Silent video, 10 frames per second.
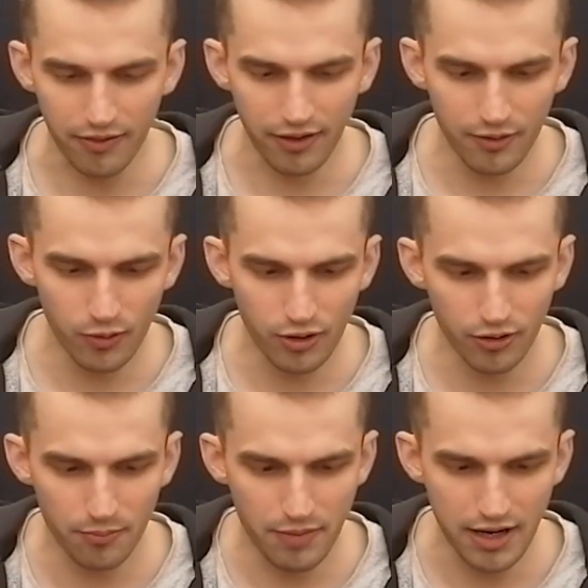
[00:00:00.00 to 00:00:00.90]
think we're
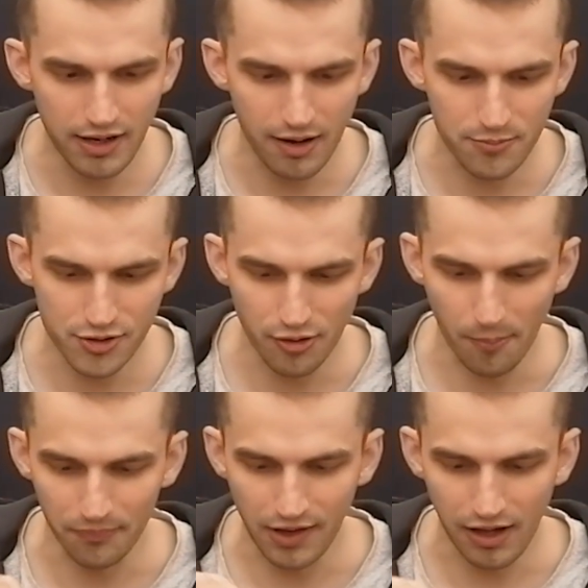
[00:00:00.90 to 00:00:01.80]
gonna bake up
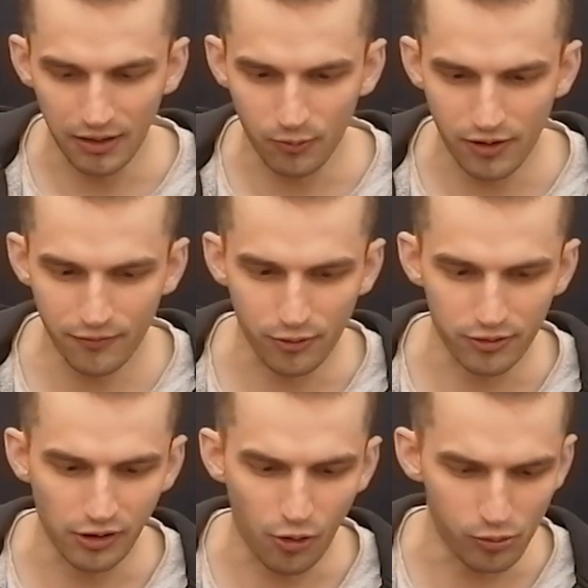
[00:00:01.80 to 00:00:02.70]
some halwa for
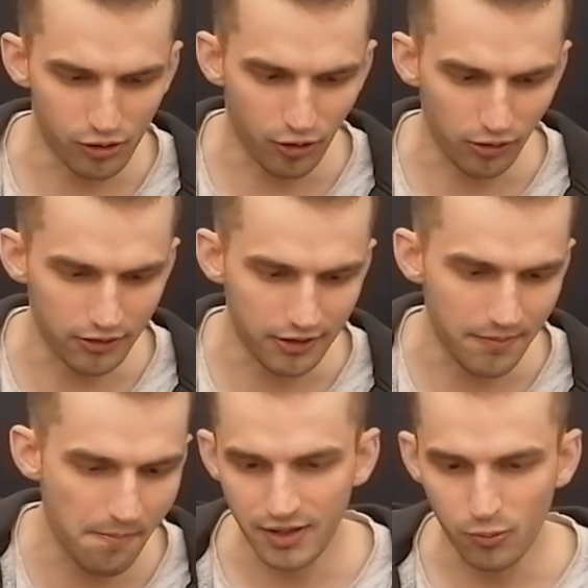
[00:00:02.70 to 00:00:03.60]
the whole colony.
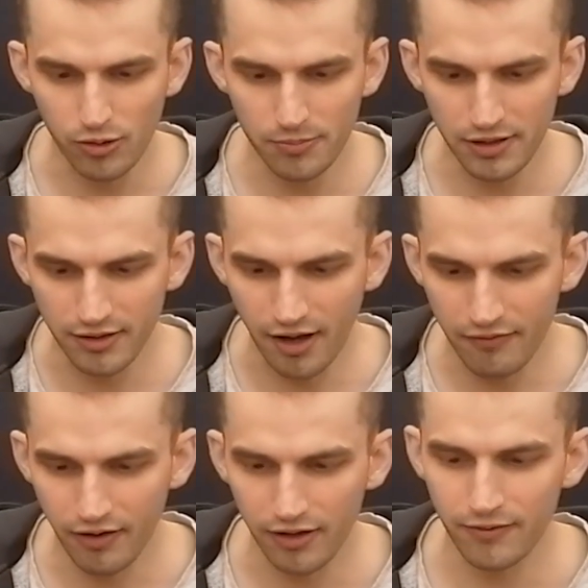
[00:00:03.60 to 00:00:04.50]
That will be
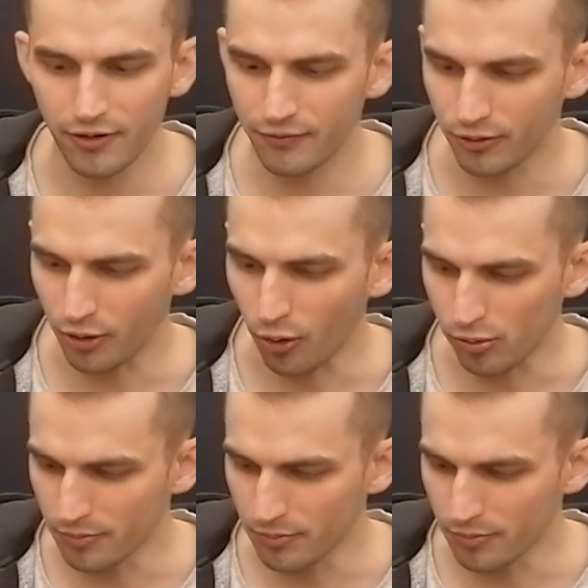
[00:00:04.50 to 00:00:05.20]
enough halwa for the whole